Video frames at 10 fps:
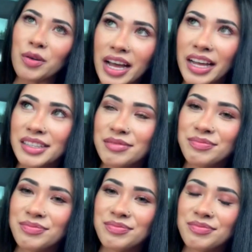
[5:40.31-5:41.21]
Okay.
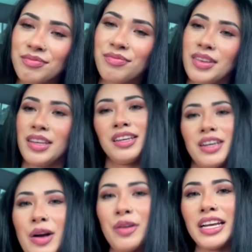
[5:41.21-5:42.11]

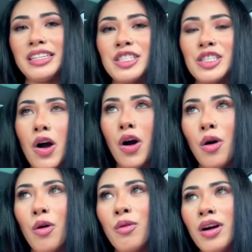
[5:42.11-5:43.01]
Okay.
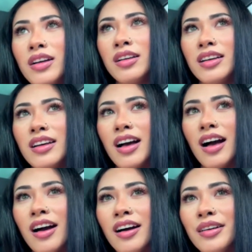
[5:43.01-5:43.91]
So,
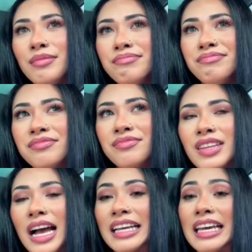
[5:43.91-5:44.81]

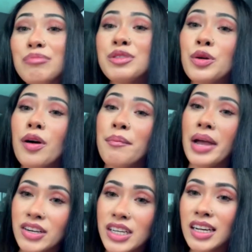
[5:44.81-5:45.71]
I came to
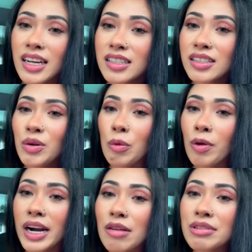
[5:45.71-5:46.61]
America
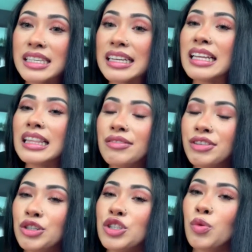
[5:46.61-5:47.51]
when I was like
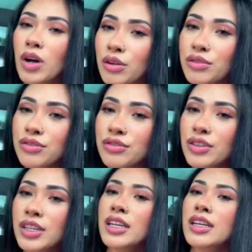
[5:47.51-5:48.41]
11 or 12,
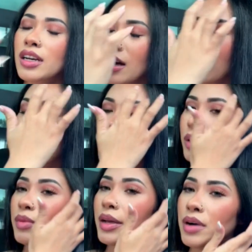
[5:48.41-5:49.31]

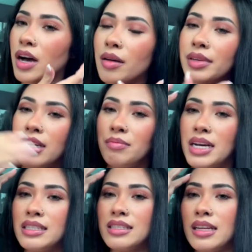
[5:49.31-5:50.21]
with my mom and
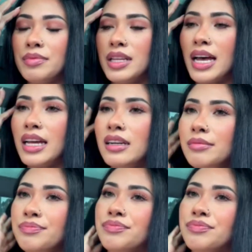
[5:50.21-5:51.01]
my stepdad.